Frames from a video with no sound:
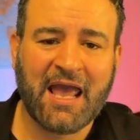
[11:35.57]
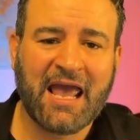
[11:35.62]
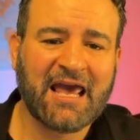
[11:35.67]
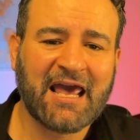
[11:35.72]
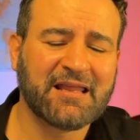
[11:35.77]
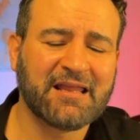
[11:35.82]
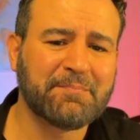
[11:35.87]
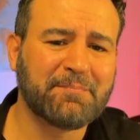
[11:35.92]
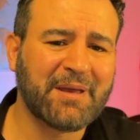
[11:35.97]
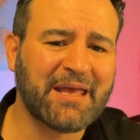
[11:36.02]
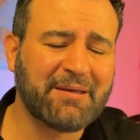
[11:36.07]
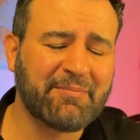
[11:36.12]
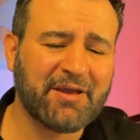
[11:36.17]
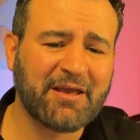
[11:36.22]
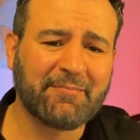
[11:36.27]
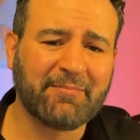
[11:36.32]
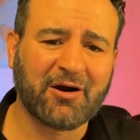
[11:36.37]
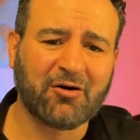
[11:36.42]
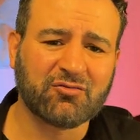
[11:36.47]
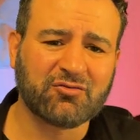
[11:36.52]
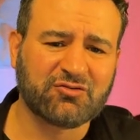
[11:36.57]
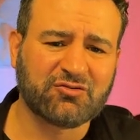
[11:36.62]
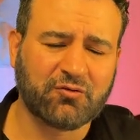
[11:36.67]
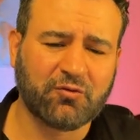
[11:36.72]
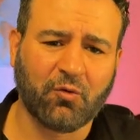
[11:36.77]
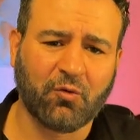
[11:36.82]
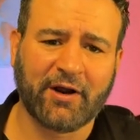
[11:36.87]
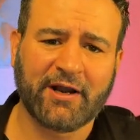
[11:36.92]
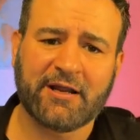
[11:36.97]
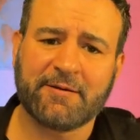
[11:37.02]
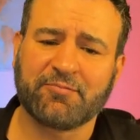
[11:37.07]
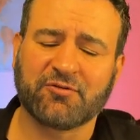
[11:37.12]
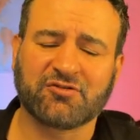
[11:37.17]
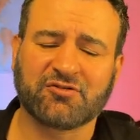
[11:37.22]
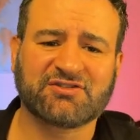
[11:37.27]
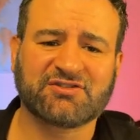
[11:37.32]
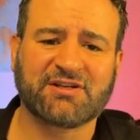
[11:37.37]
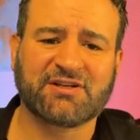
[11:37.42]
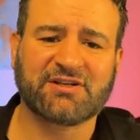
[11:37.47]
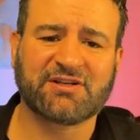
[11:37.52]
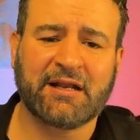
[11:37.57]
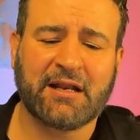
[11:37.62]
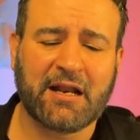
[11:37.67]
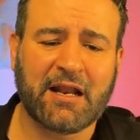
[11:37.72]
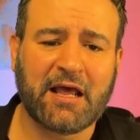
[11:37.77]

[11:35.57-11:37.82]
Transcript: And then maybe about 20%